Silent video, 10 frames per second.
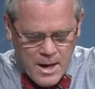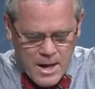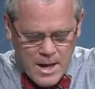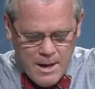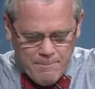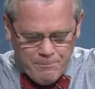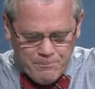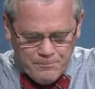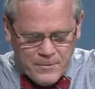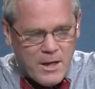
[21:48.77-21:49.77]

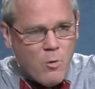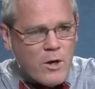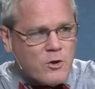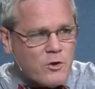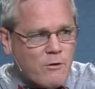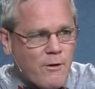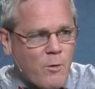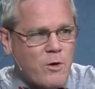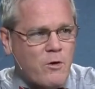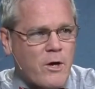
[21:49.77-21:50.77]
Any questions so far? Are
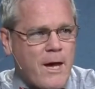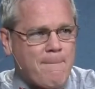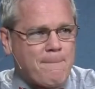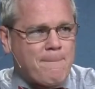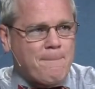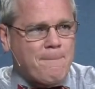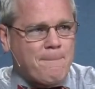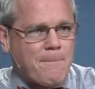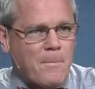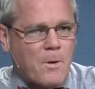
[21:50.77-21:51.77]
we doing okay?
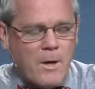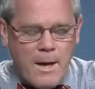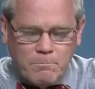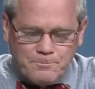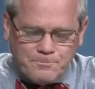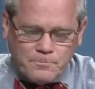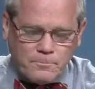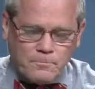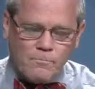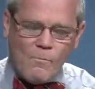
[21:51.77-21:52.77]
Okay.
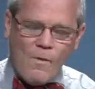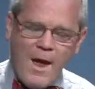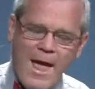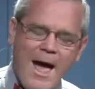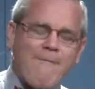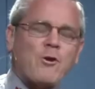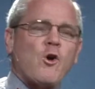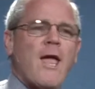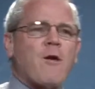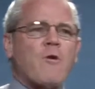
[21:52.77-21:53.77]
After
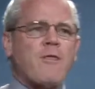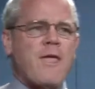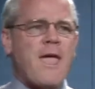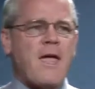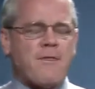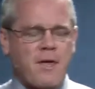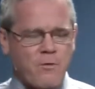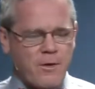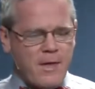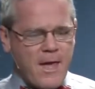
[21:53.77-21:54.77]
Henry VIII,
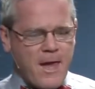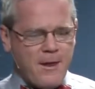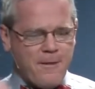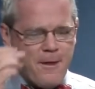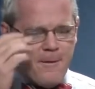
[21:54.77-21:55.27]
Henry VIII